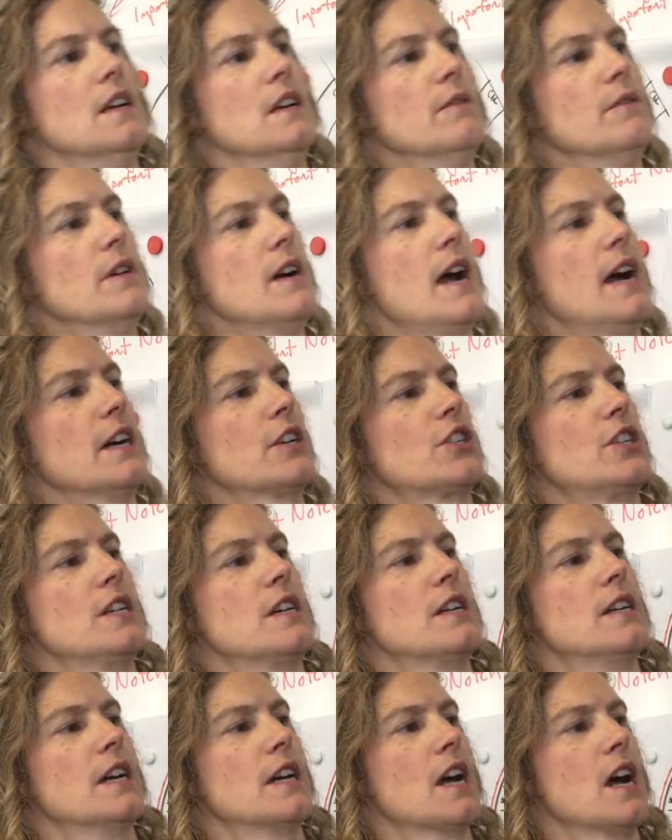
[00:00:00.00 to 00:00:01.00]
We're actually
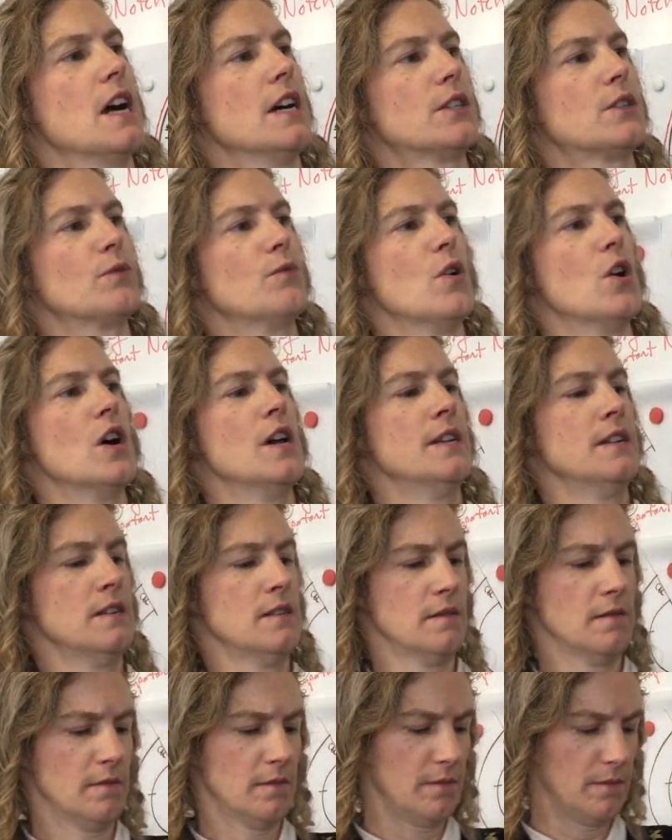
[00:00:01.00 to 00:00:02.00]
going to cut one
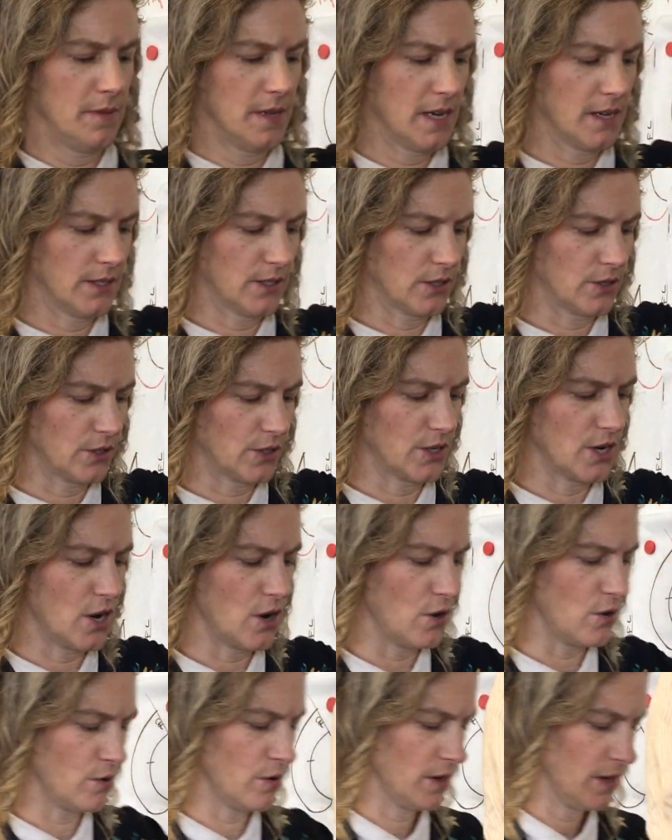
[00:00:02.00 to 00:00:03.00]
because there's
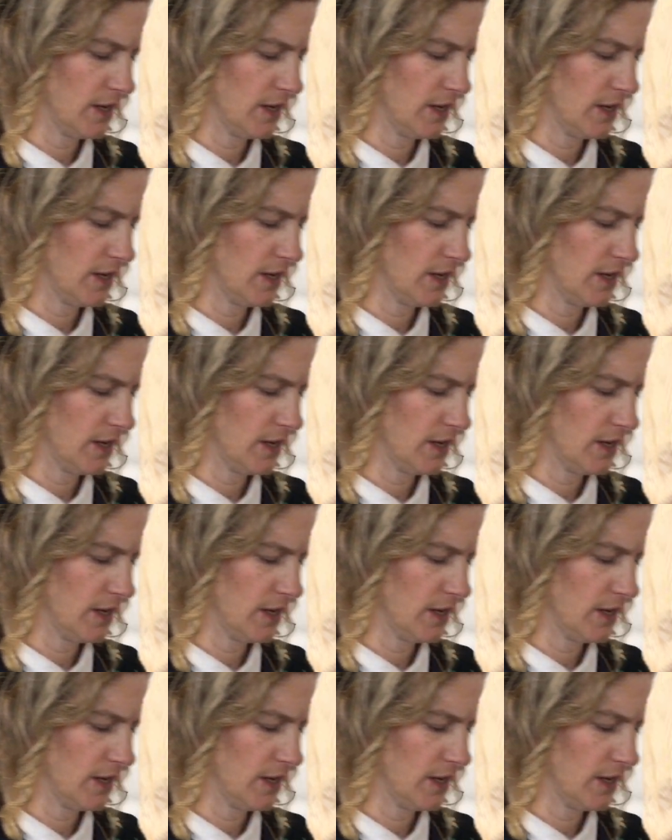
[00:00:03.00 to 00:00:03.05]
no